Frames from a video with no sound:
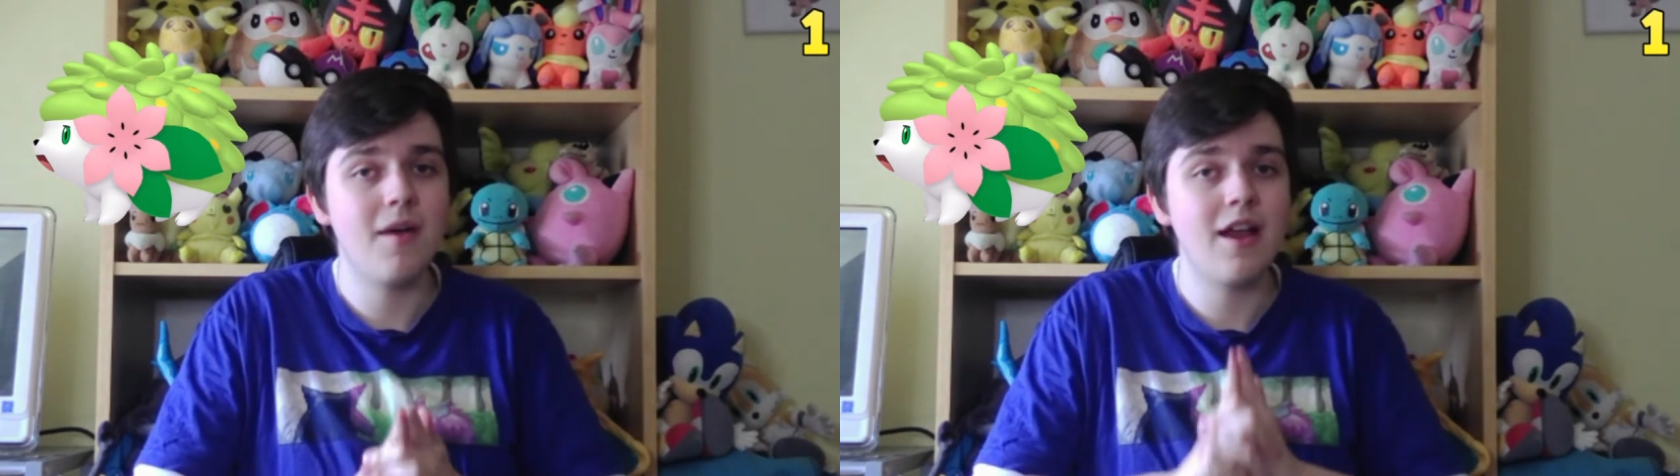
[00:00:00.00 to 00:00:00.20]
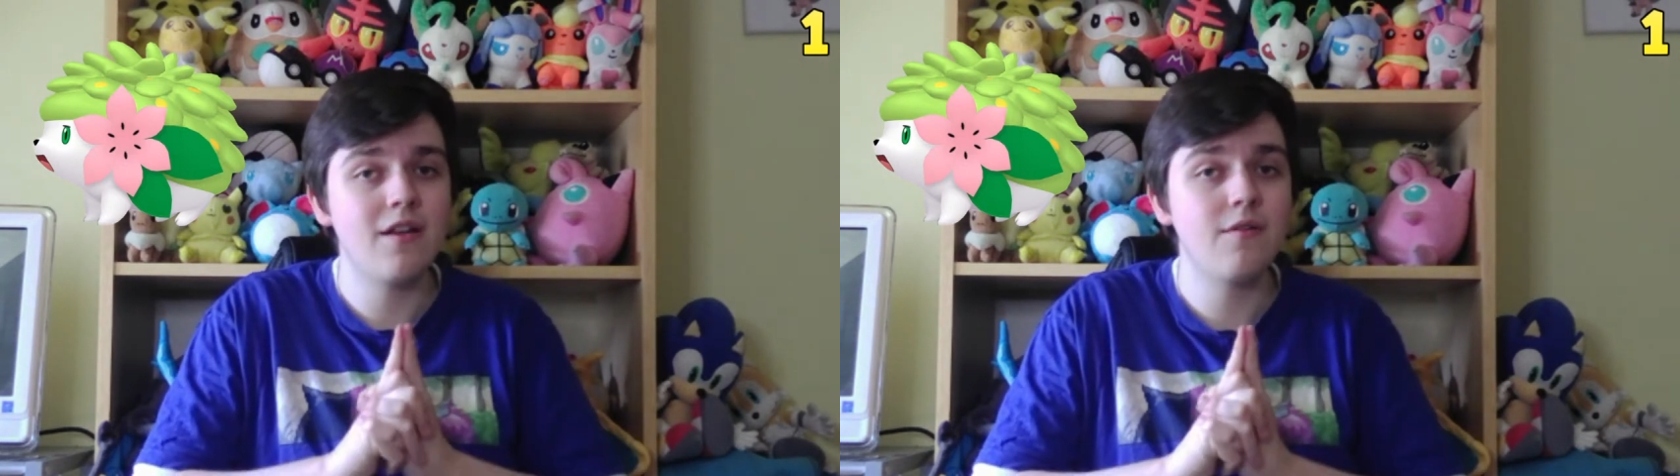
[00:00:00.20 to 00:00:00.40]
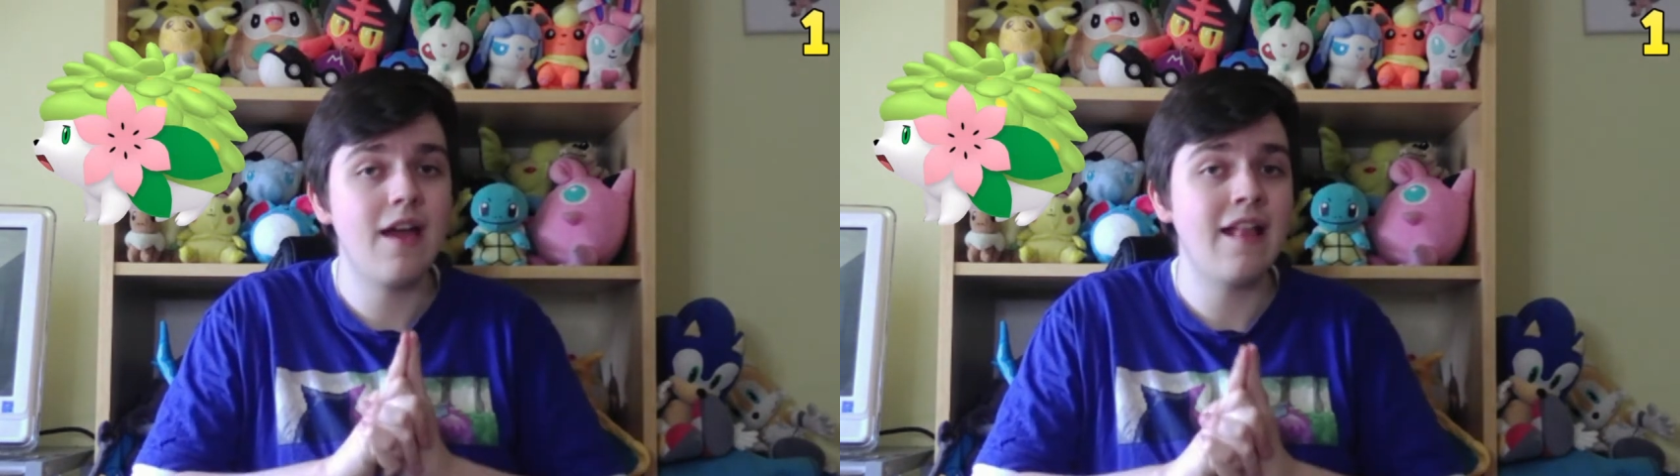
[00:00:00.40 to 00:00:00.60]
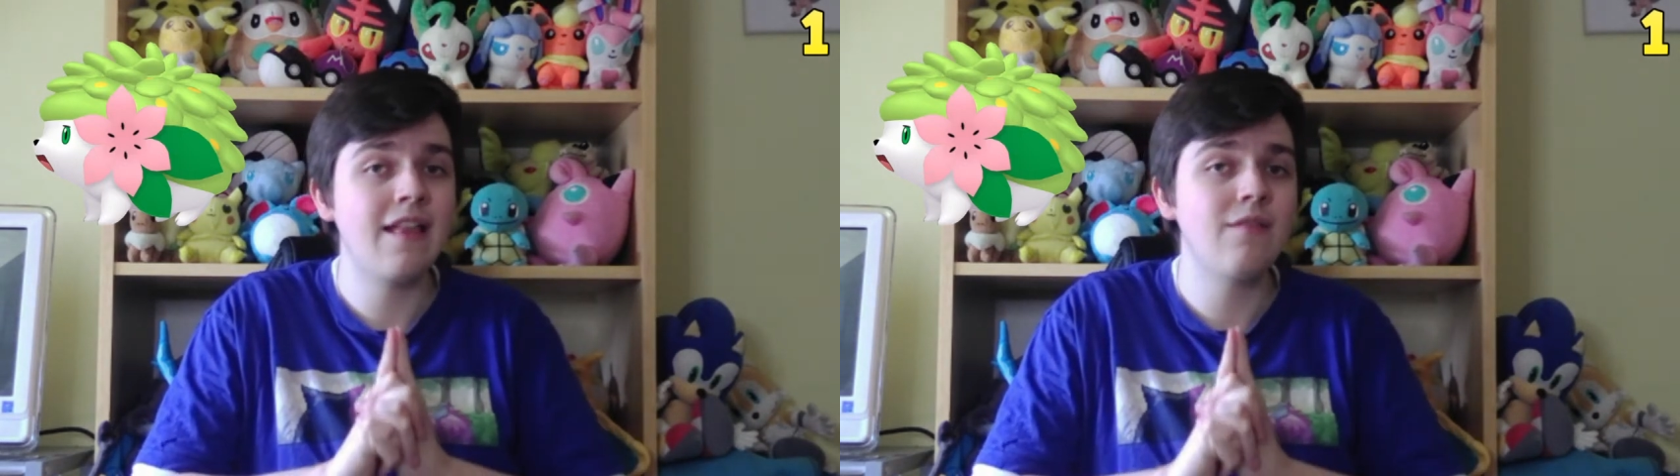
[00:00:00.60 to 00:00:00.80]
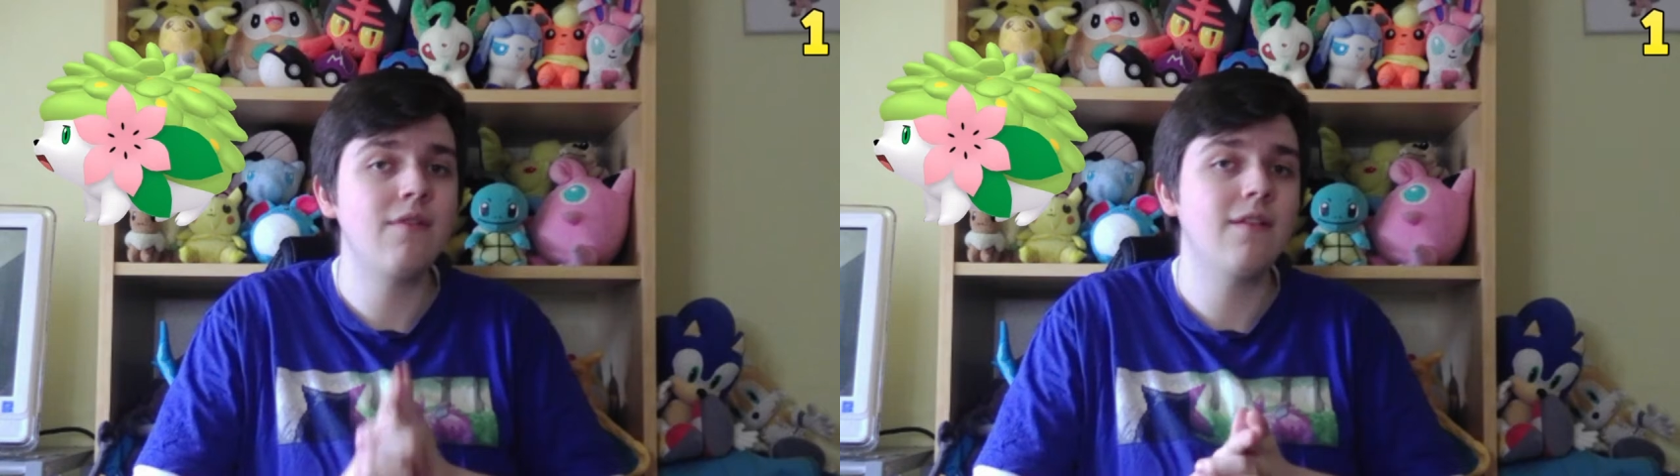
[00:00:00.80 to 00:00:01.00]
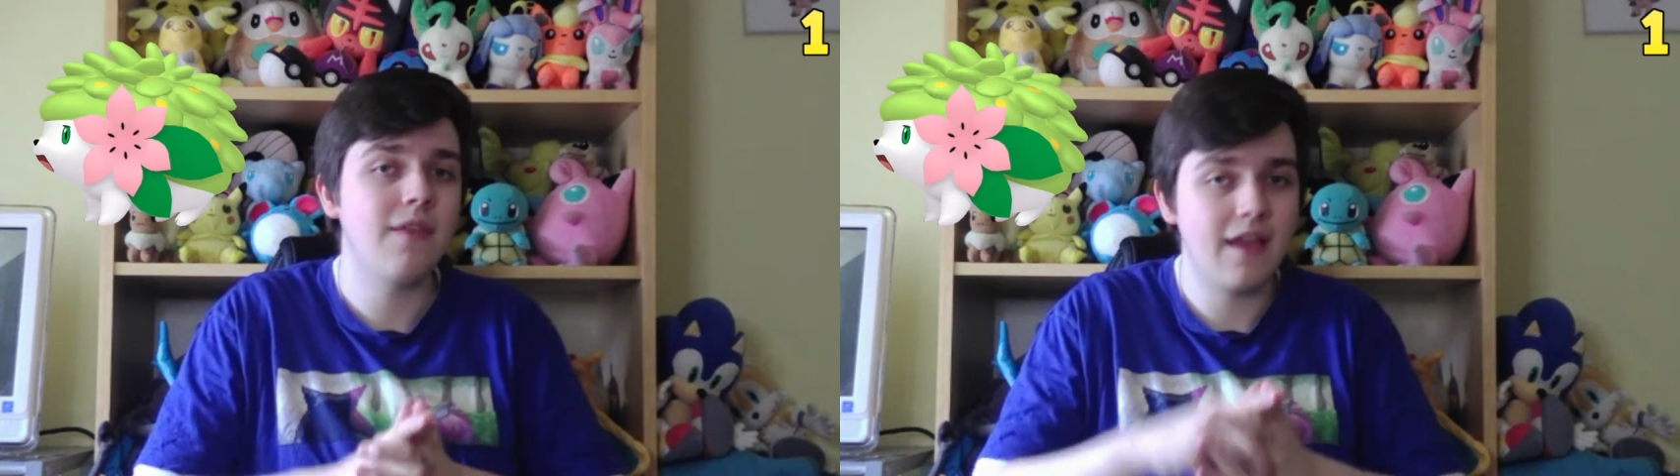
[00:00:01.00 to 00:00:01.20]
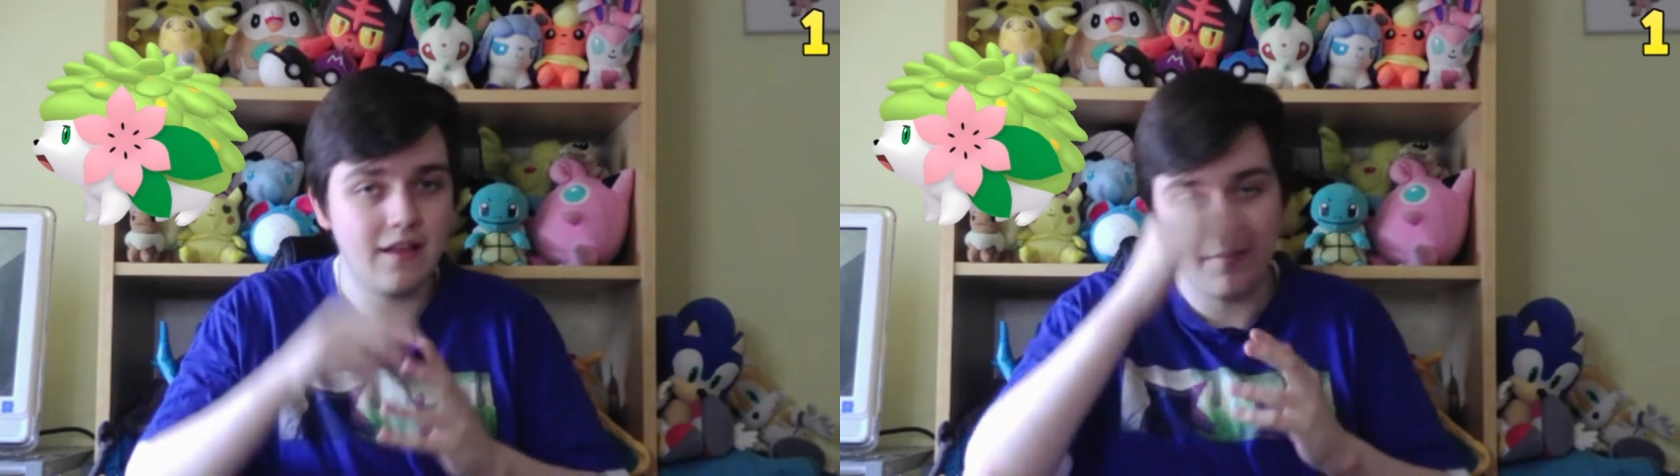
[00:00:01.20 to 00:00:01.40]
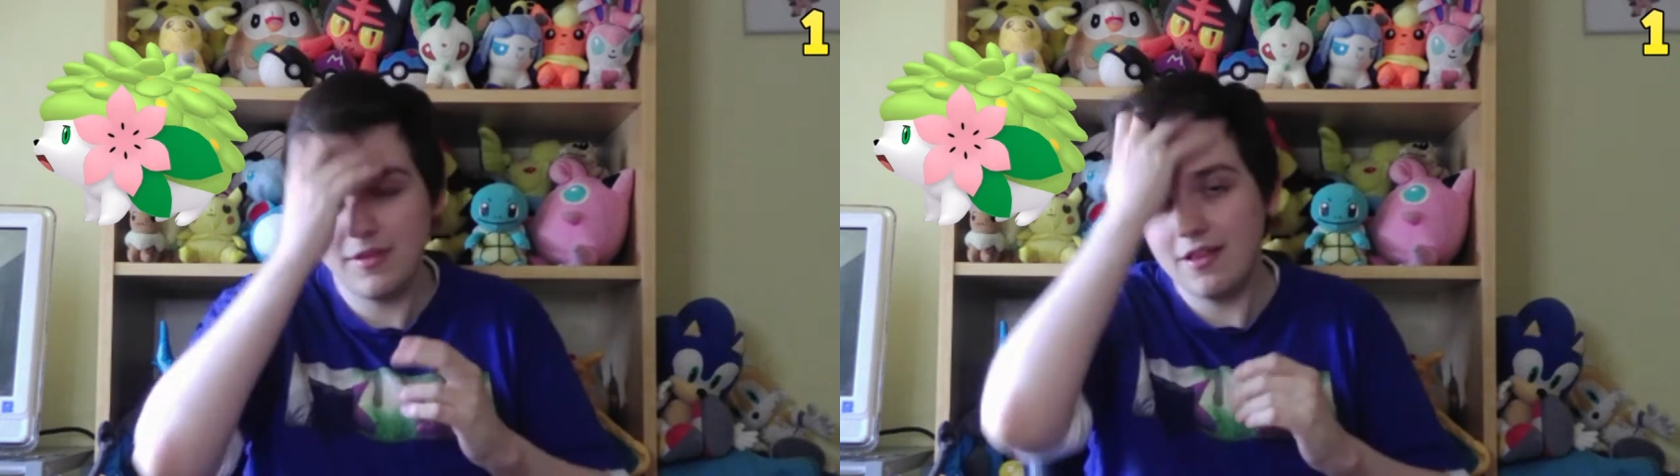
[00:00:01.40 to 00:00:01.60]
I know that's its real
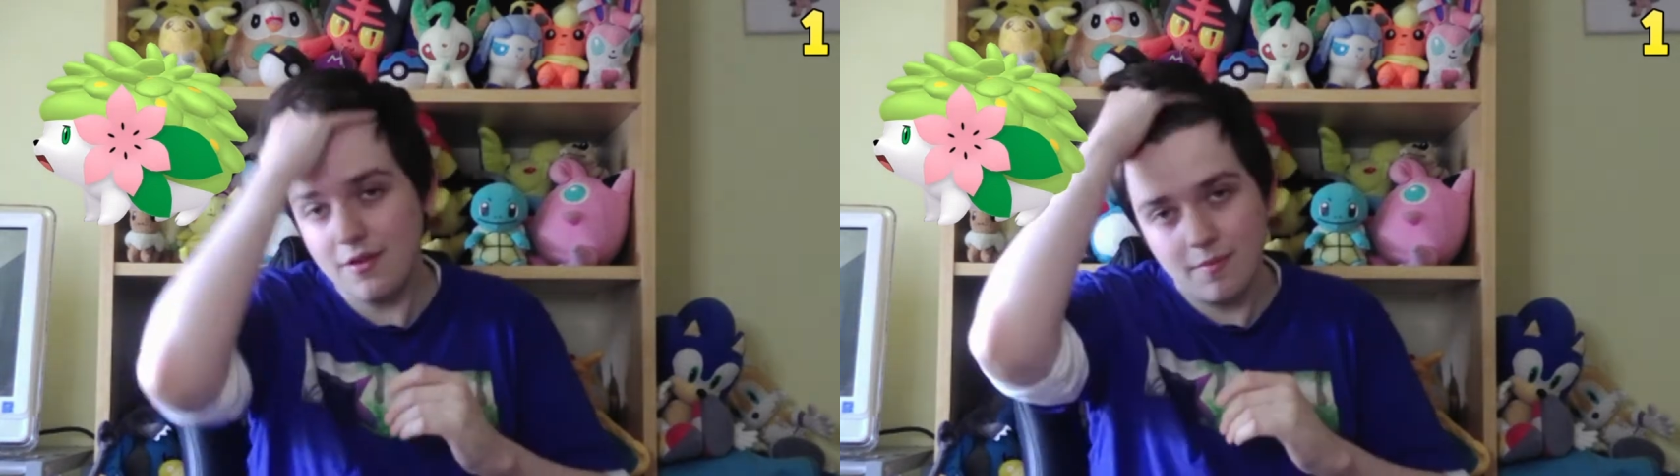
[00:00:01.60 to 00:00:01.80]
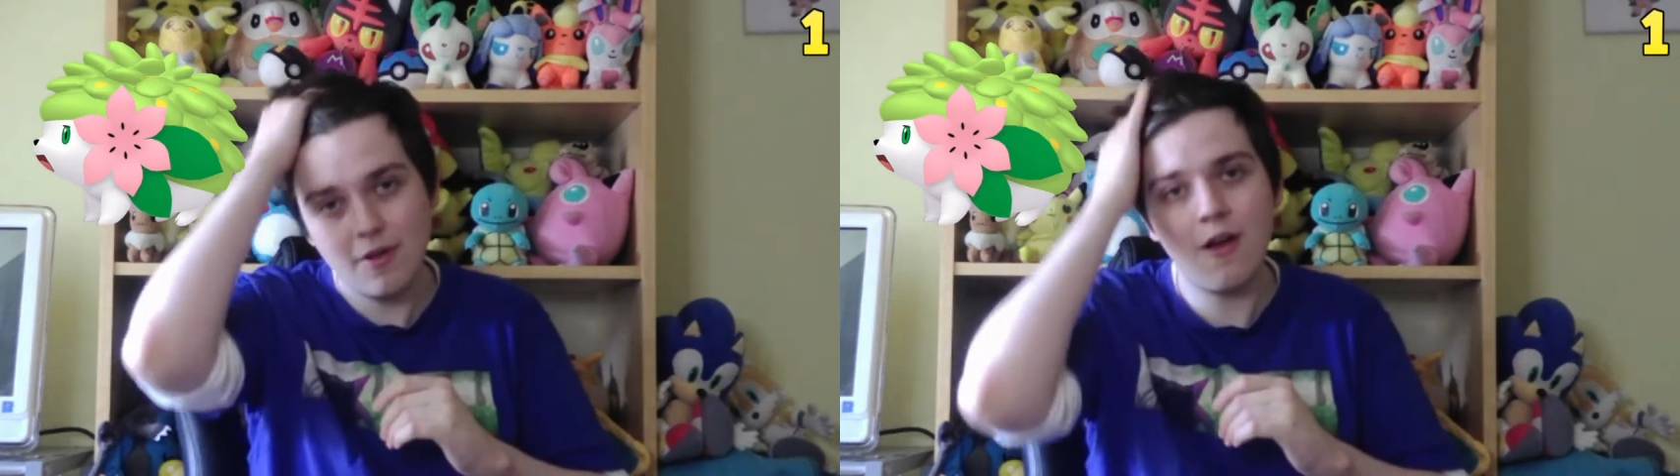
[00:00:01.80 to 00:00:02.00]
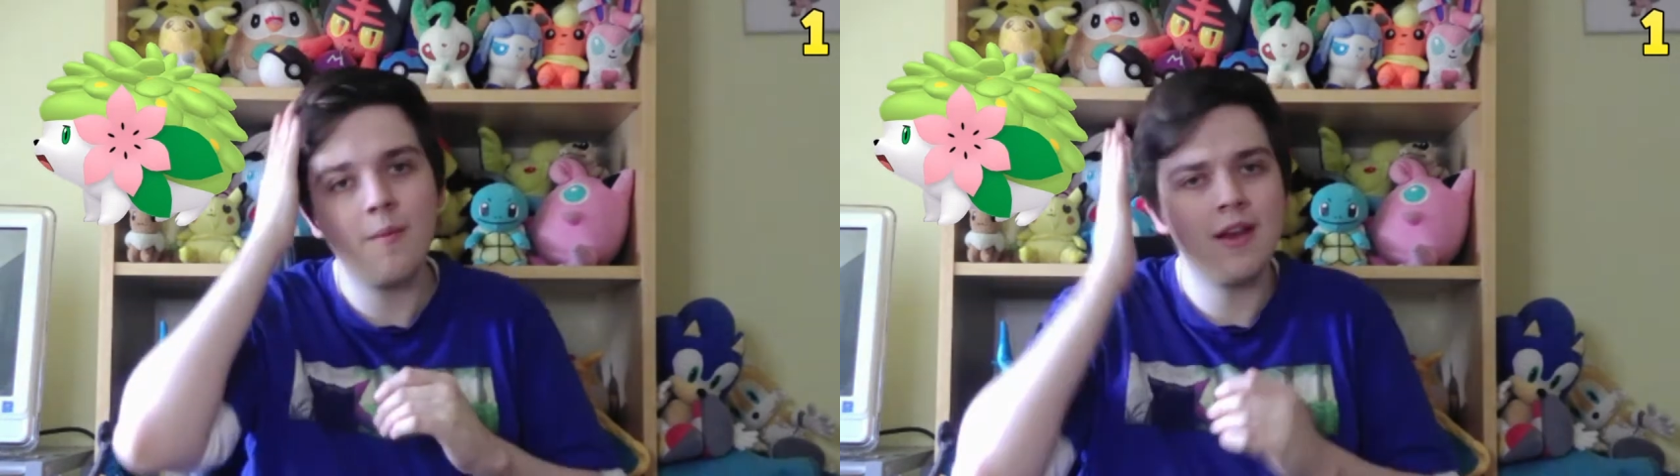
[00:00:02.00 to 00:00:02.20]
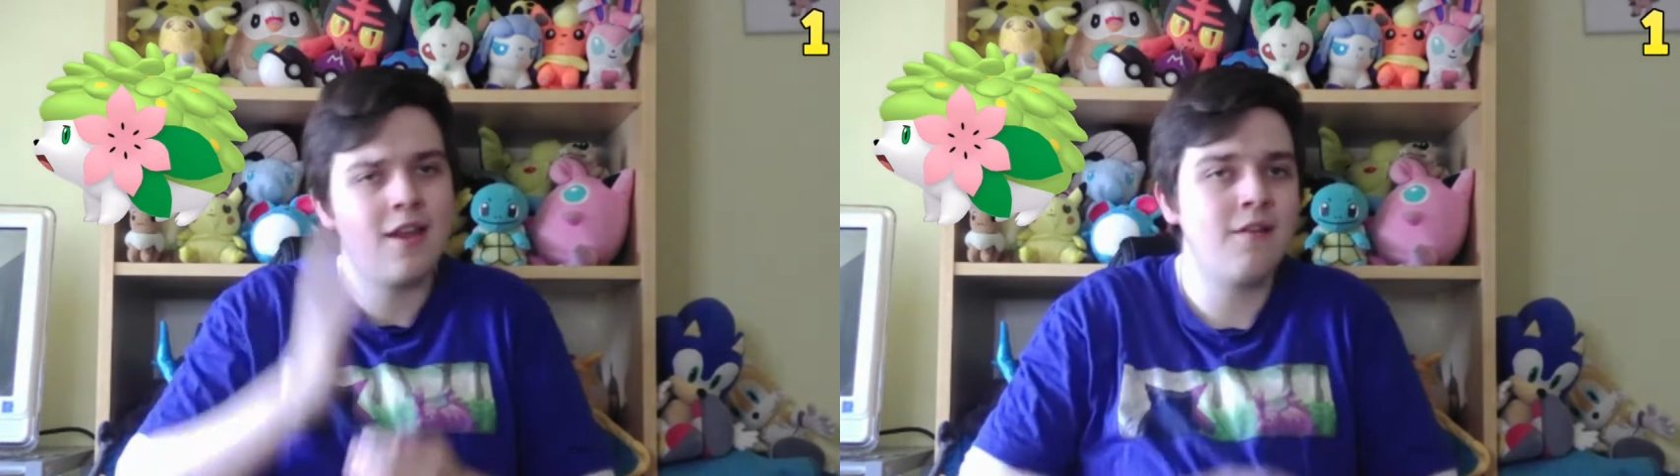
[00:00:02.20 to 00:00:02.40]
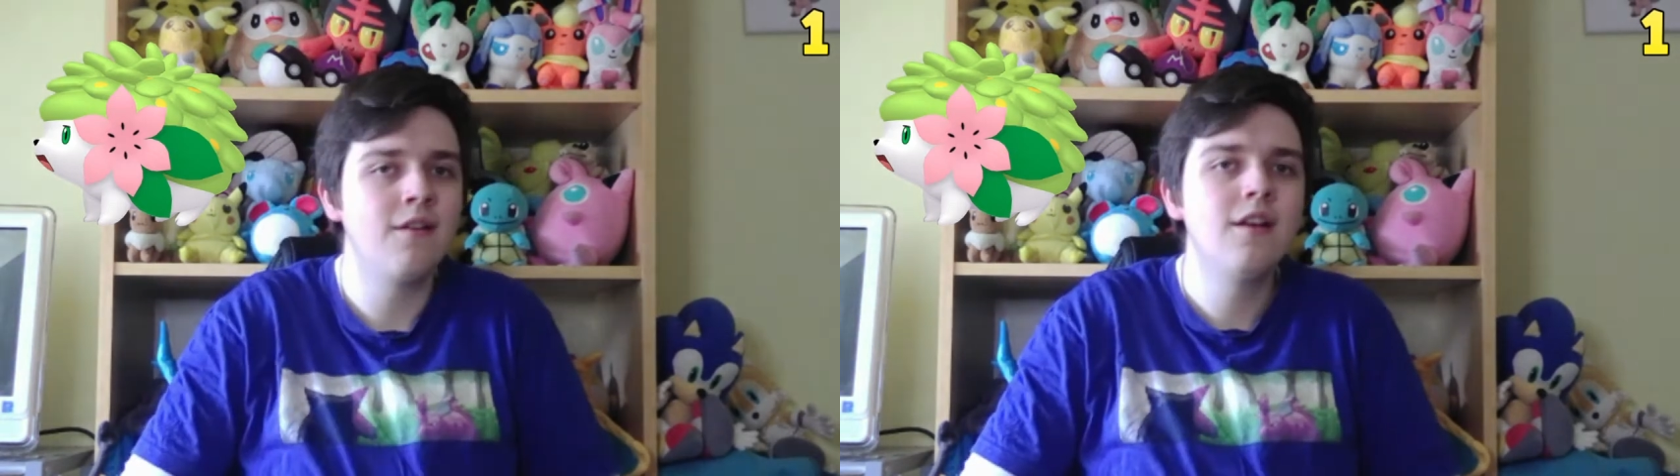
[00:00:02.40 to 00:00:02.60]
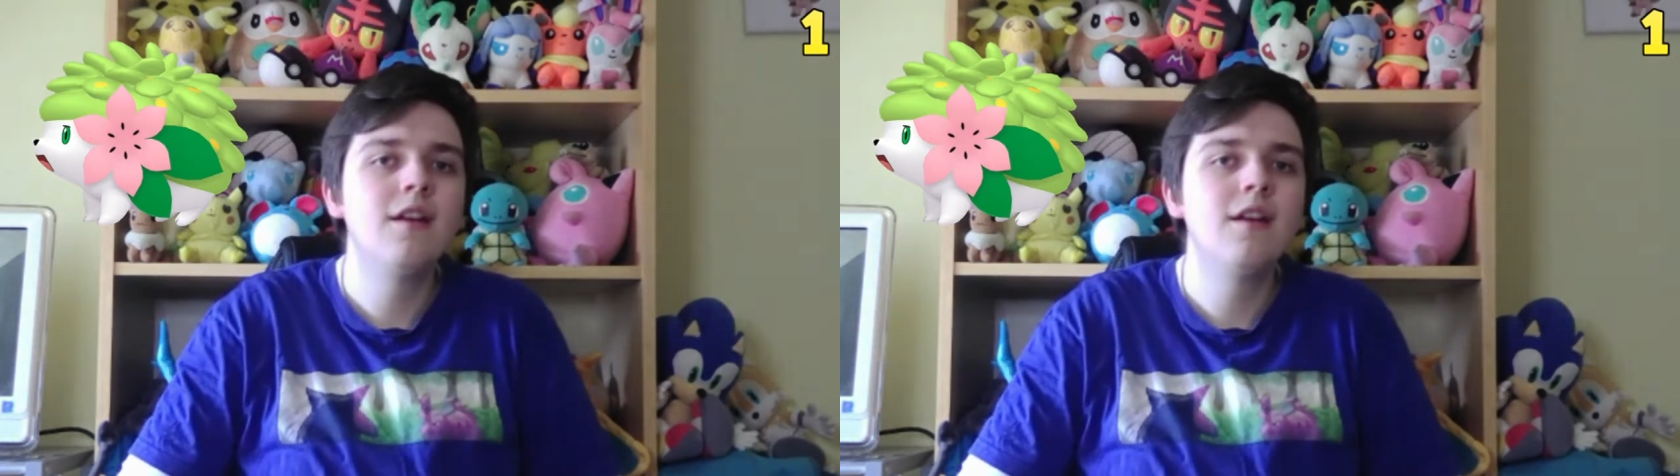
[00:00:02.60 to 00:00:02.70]
thing. Please don't comment it.